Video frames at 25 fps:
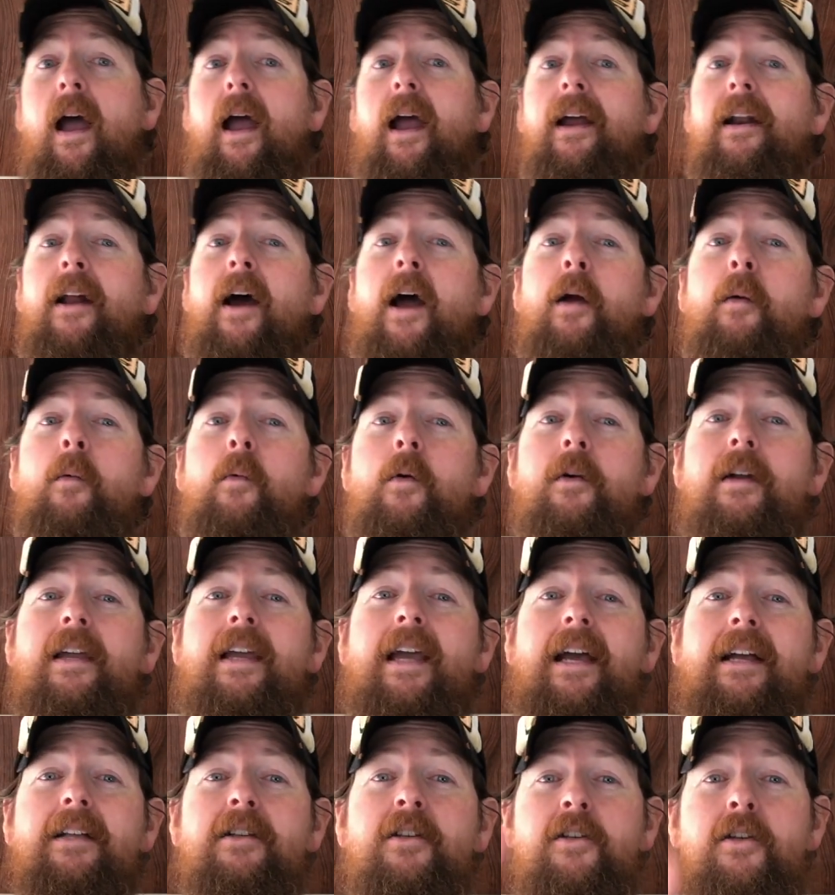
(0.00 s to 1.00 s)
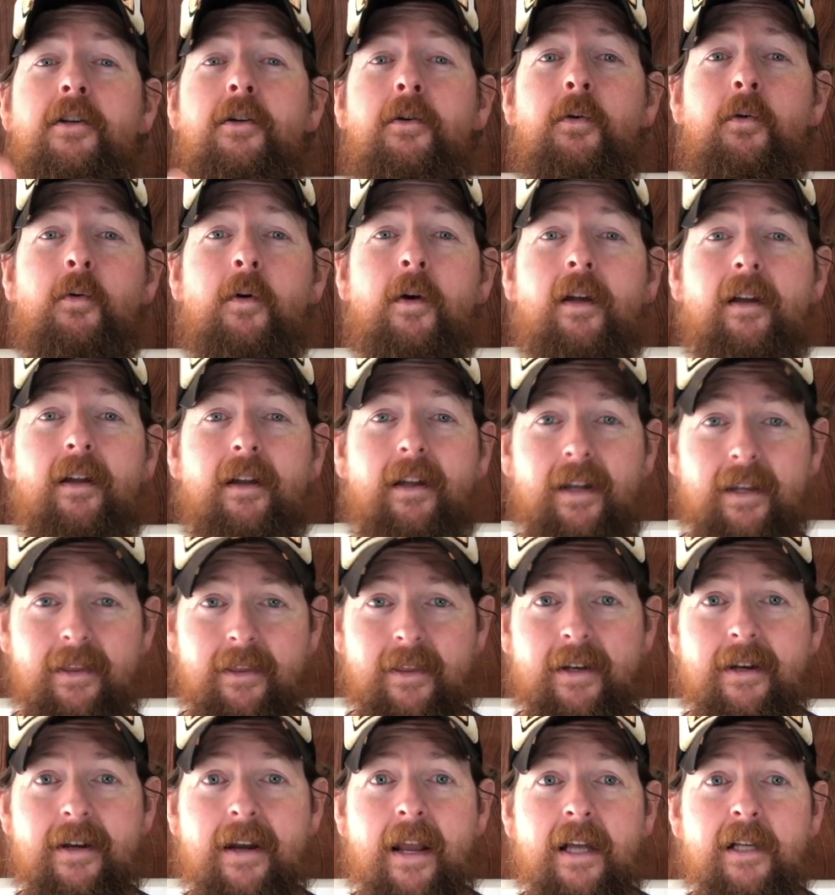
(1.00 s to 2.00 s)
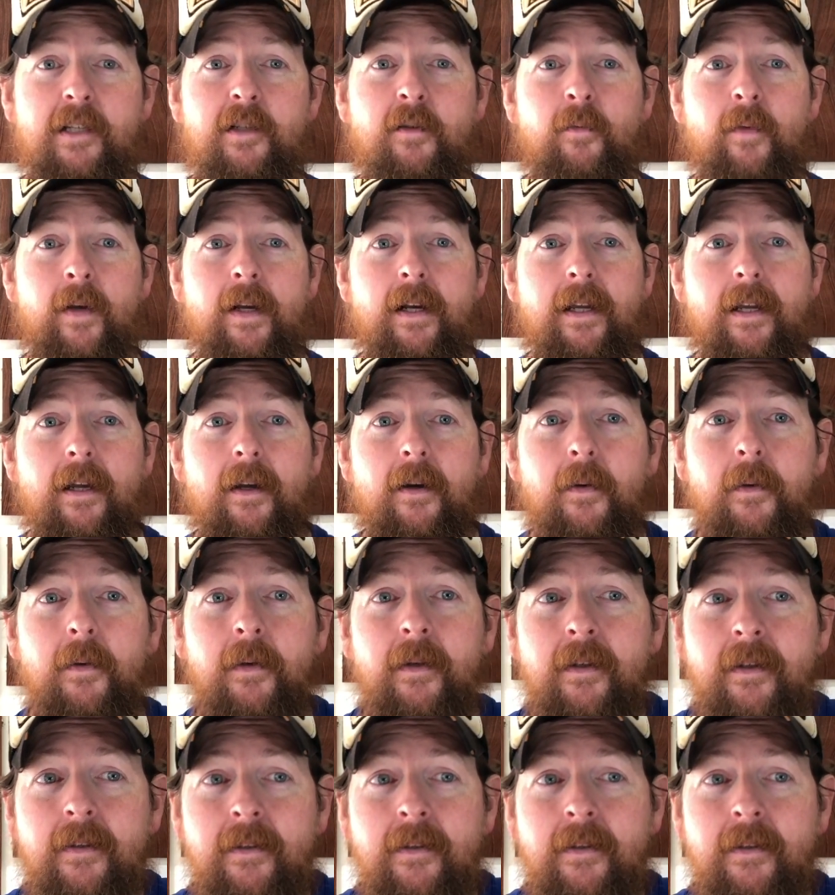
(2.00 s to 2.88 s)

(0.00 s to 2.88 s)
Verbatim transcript: and I will catch you in the next video.